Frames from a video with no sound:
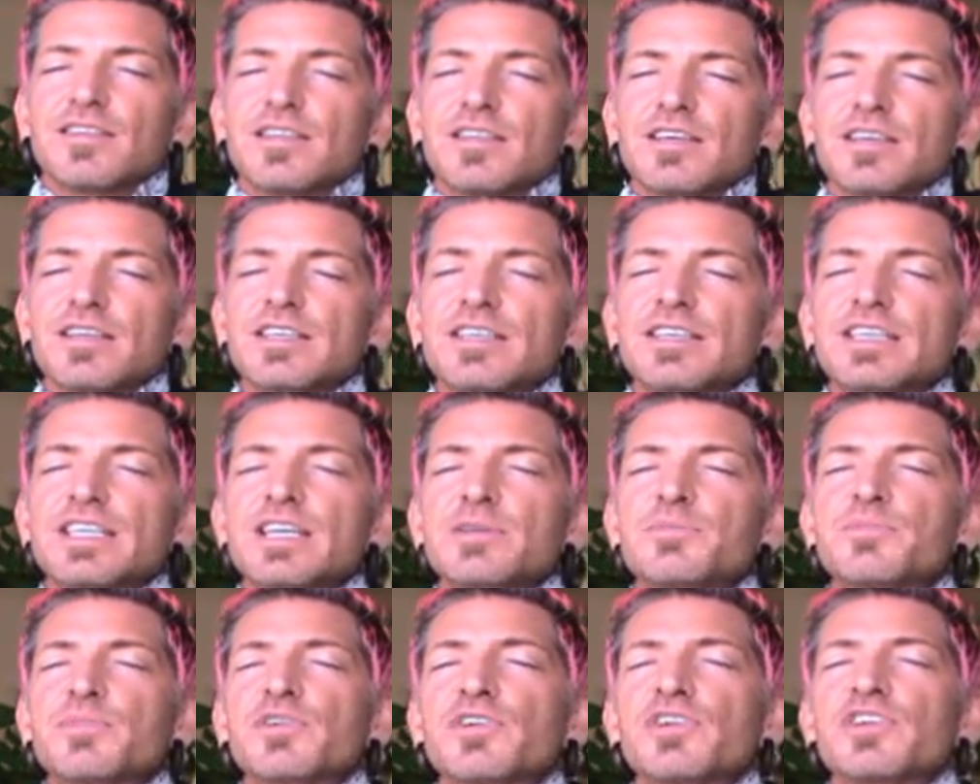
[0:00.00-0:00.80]
the
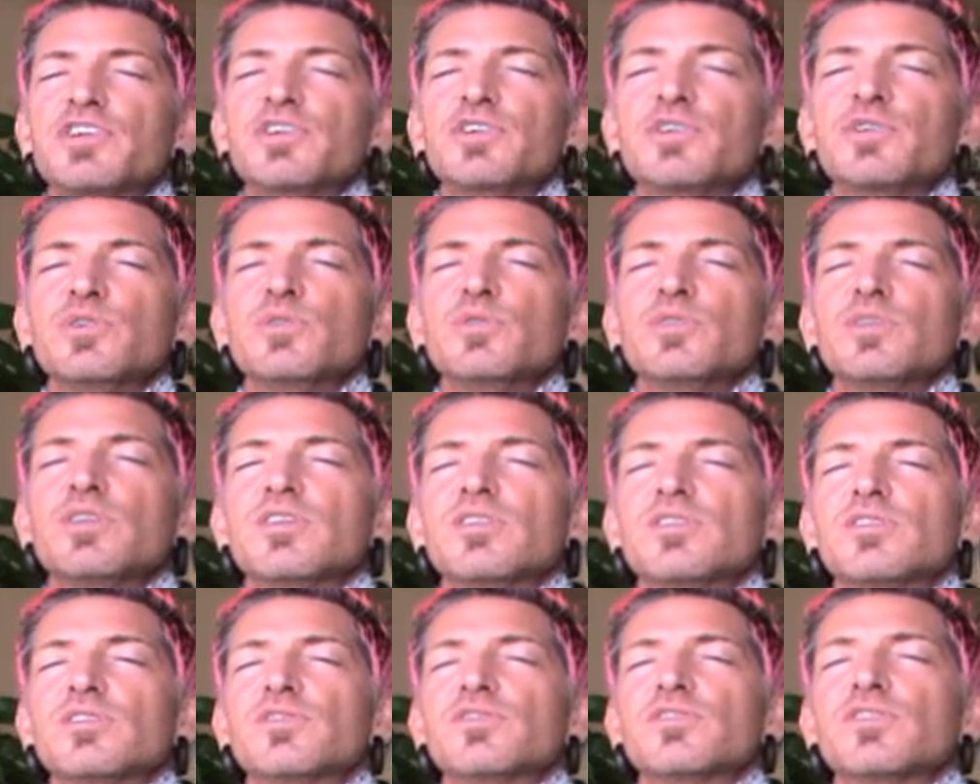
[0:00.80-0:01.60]
deeper you that
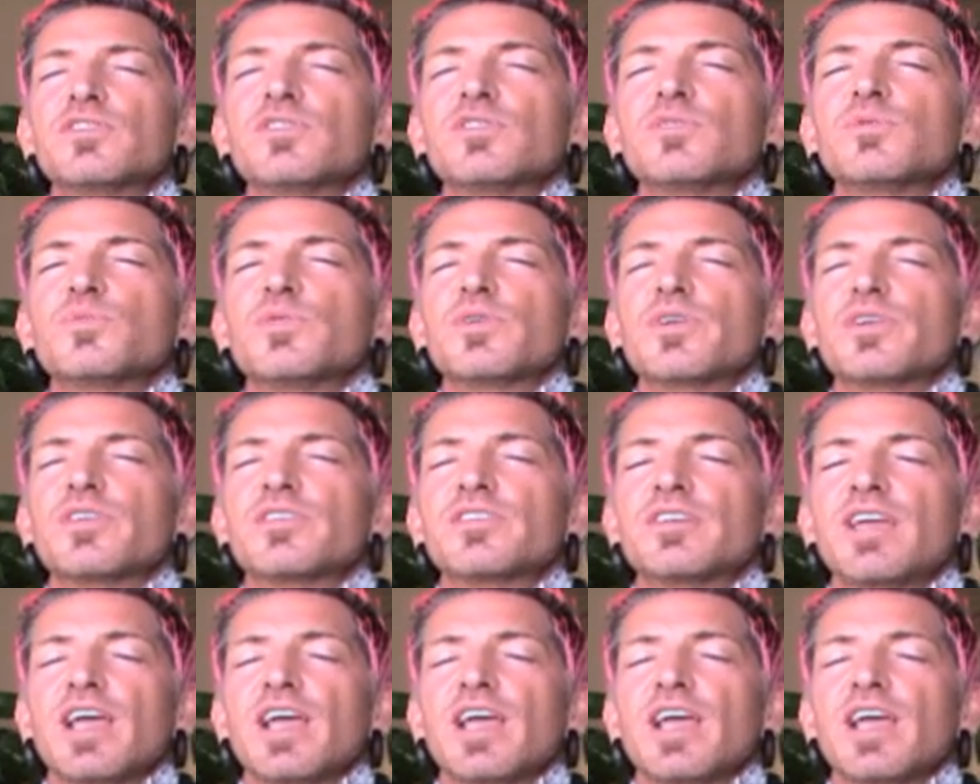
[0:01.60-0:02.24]
is filled with